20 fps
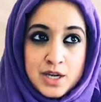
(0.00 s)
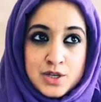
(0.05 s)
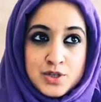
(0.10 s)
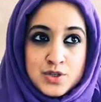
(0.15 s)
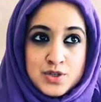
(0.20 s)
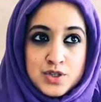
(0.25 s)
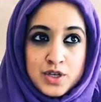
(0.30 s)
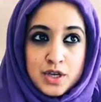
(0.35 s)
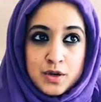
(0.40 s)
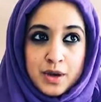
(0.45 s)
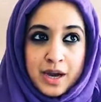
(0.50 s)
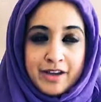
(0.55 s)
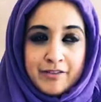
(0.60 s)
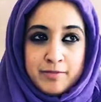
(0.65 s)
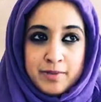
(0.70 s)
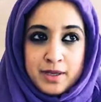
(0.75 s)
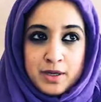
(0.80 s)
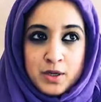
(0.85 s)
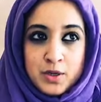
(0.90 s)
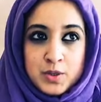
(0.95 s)
So
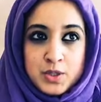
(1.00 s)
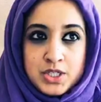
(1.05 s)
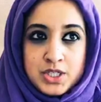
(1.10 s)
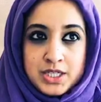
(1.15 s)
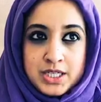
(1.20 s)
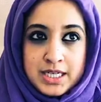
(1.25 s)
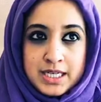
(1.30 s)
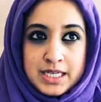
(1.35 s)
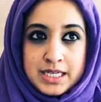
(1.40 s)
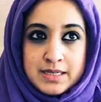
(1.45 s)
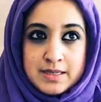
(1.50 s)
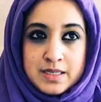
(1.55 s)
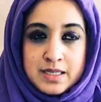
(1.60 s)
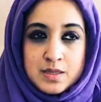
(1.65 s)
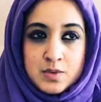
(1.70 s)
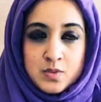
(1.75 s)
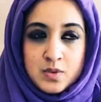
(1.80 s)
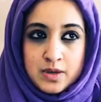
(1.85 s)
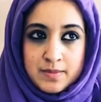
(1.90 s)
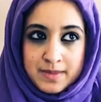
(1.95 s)
I've been coaching
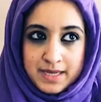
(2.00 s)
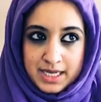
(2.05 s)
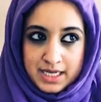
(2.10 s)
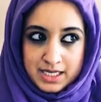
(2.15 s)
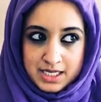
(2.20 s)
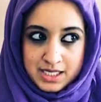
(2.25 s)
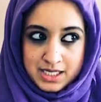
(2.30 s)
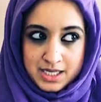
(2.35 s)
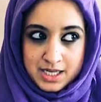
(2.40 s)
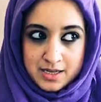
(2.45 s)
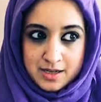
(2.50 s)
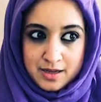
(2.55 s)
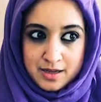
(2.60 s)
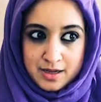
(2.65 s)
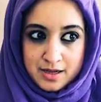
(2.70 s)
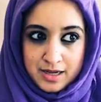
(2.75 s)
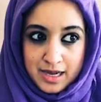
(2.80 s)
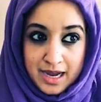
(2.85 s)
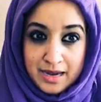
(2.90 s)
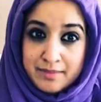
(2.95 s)
women
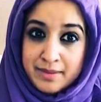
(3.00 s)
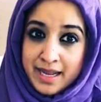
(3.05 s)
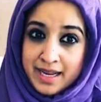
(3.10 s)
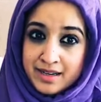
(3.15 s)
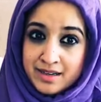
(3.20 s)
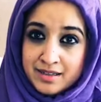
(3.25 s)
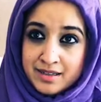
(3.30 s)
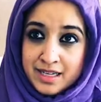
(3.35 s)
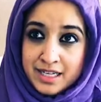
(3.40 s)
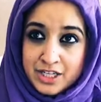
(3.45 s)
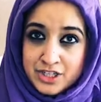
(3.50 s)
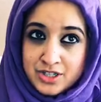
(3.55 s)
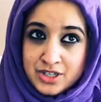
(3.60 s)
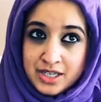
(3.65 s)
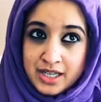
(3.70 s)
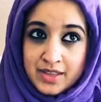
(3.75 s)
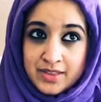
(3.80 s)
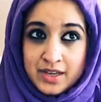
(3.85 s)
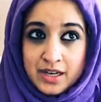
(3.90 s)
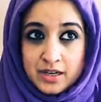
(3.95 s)
and men
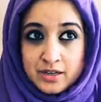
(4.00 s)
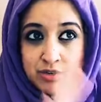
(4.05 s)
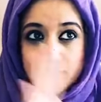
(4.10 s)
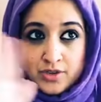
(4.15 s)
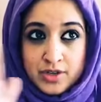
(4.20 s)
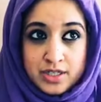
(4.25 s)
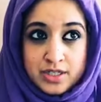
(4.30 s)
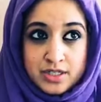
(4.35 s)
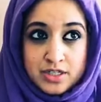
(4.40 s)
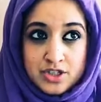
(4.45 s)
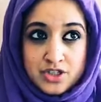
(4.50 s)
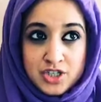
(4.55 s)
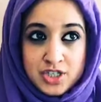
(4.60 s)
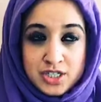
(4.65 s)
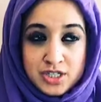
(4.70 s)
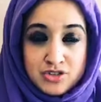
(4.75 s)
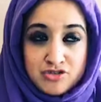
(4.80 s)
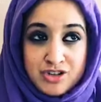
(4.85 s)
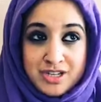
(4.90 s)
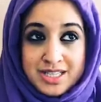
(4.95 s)
initially, and then I
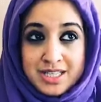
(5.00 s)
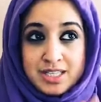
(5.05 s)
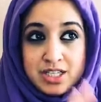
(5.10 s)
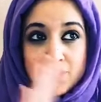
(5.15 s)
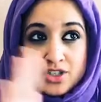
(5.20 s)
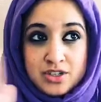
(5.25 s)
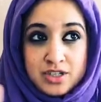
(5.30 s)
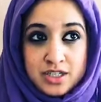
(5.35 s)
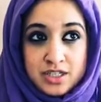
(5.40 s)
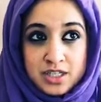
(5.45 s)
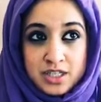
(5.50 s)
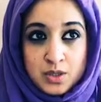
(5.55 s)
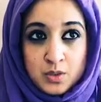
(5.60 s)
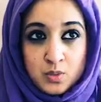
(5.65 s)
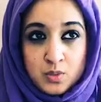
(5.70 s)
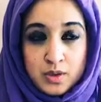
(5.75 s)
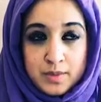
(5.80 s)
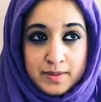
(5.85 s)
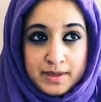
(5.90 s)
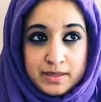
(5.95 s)
transitioned to
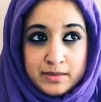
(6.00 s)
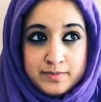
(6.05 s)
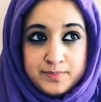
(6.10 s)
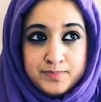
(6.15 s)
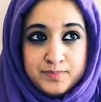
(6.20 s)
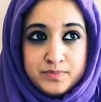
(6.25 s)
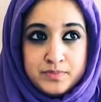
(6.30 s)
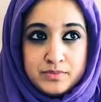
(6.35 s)
women